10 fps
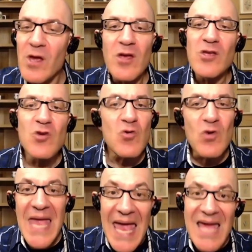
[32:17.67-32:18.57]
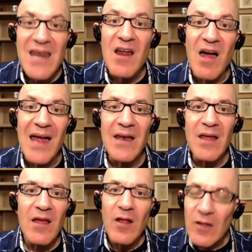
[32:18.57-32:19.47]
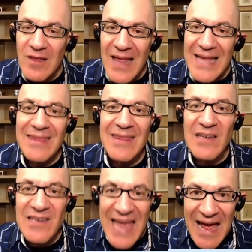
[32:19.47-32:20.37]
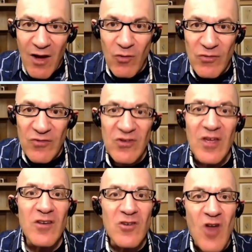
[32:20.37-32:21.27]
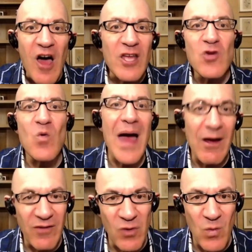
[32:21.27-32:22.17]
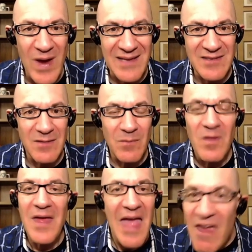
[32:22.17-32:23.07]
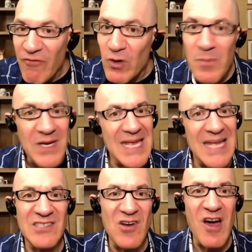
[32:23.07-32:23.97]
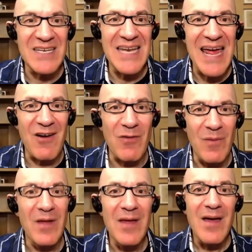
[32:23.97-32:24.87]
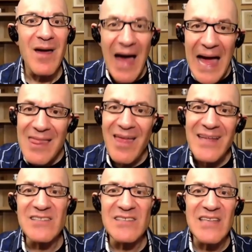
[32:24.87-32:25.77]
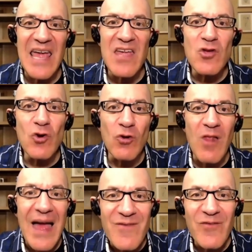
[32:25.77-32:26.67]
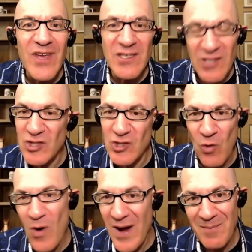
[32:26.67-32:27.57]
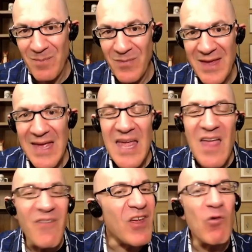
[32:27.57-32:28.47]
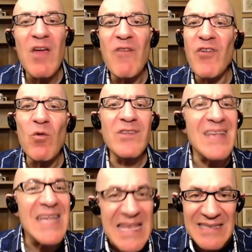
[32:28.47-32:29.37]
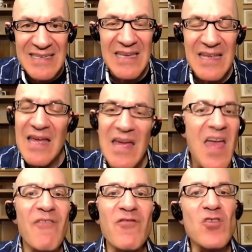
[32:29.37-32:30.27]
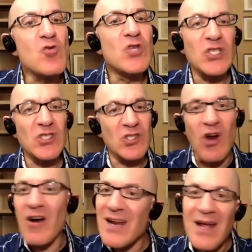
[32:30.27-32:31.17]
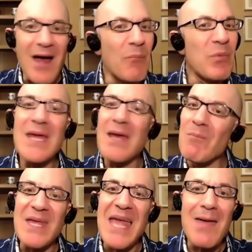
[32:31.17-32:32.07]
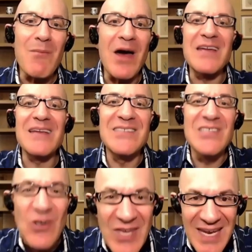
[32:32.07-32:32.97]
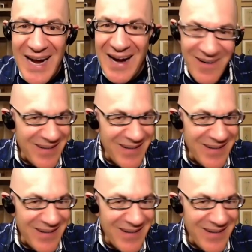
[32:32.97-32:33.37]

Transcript: You cannot let the downs knock you out of the race. Everybody gets knocked down. I like to say your life is a story. If it was easy, if you just started a company and became a gazillionaire